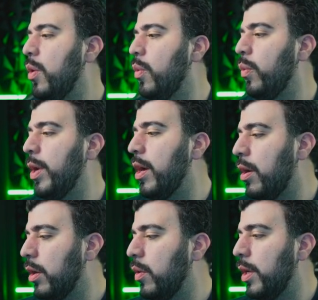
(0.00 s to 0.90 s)
we
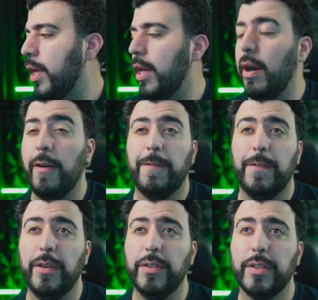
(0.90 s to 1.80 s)
are going to get our
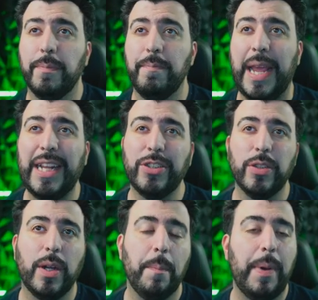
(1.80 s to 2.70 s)
first major
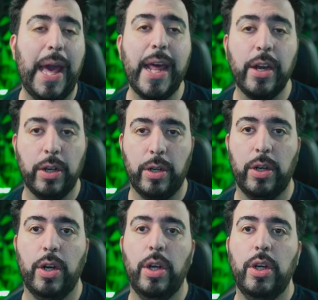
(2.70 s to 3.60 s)
competitor